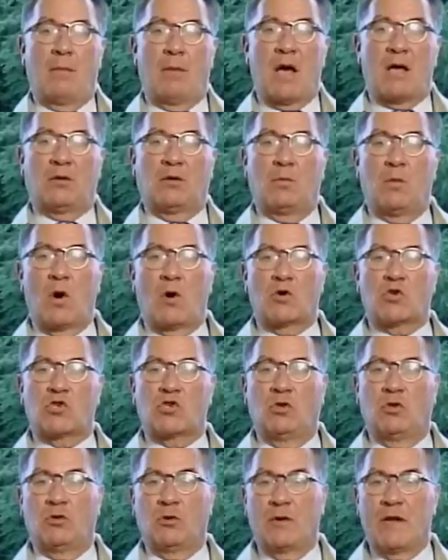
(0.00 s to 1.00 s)
Amado
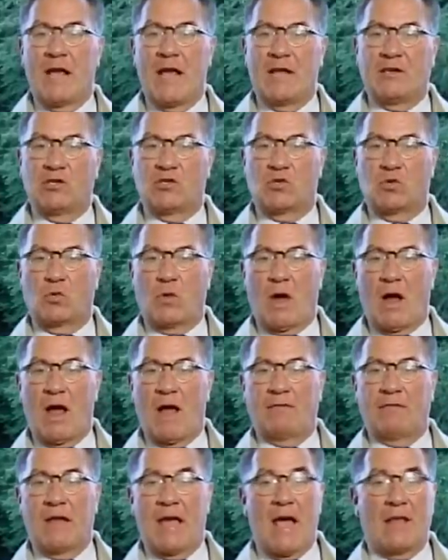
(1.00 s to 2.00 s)
Marshall Hernandez
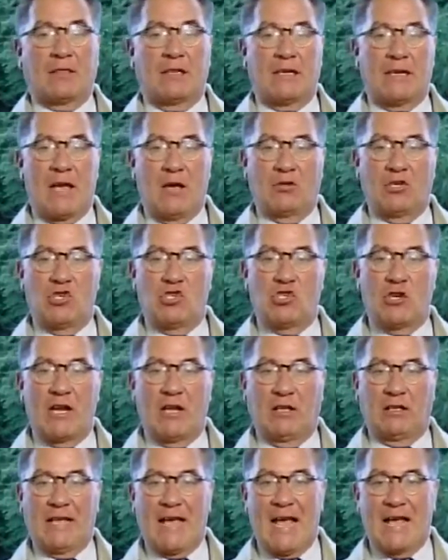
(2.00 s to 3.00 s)
arrived at the county
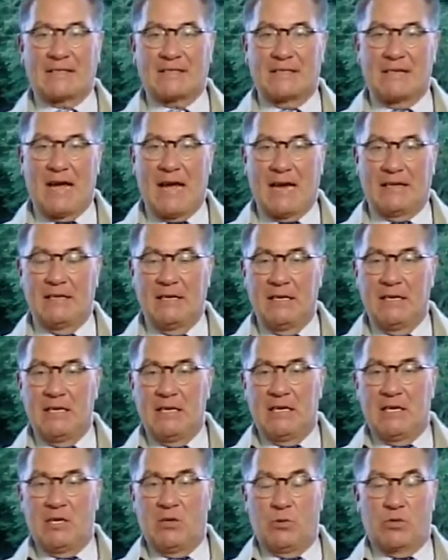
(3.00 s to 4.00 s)
jail last night.
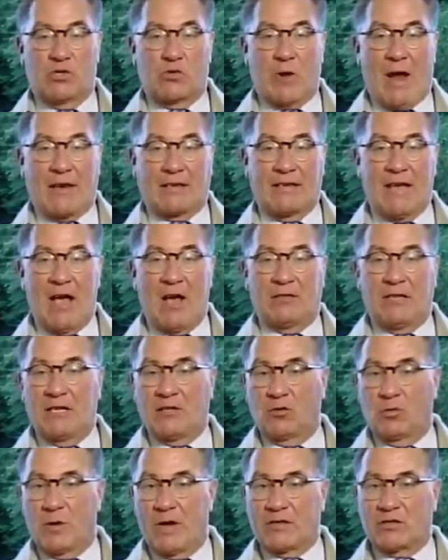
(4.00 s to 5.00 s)
He was tracked down
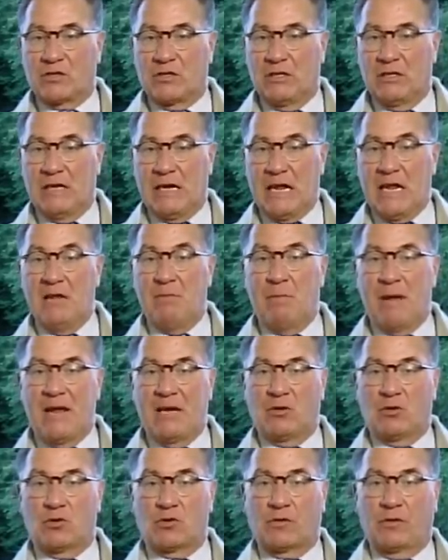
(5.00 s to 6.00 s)
and arrested in
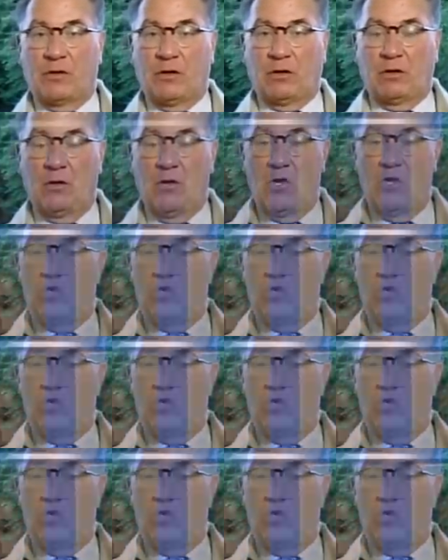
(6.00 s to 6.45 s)
Bakersfield.